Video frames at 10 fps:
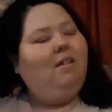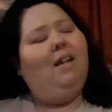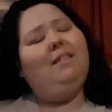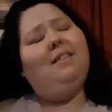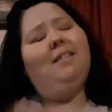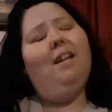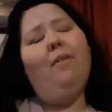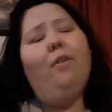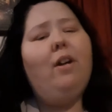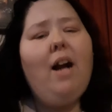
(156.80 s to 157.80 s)
just
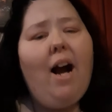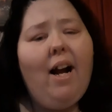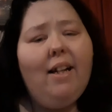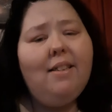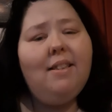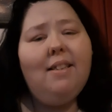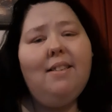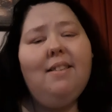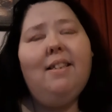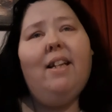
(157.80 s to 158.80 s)
love her
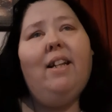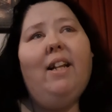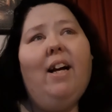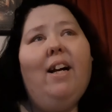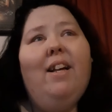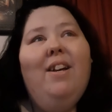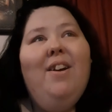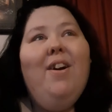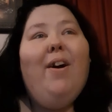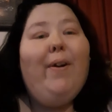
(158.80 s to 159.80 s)
kindness and
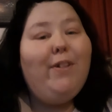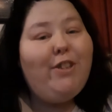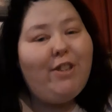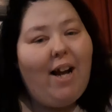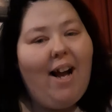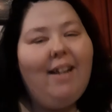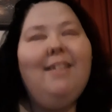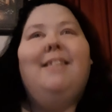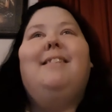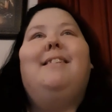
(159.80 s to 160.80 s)
her
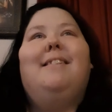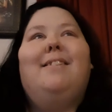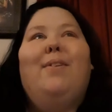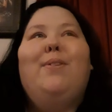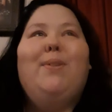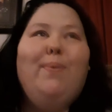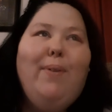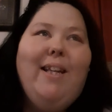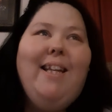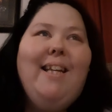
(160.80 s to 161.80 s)
shyness is so
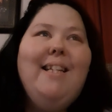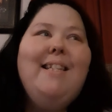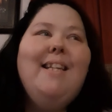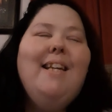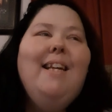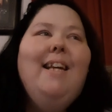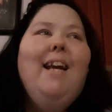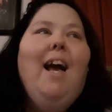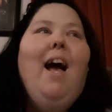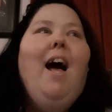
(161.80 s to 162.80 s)
sweet.
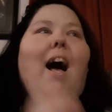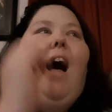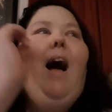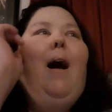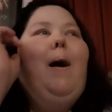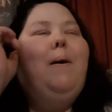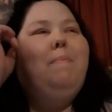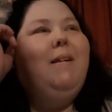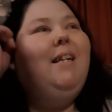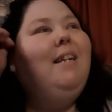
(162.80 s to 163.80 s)
I'm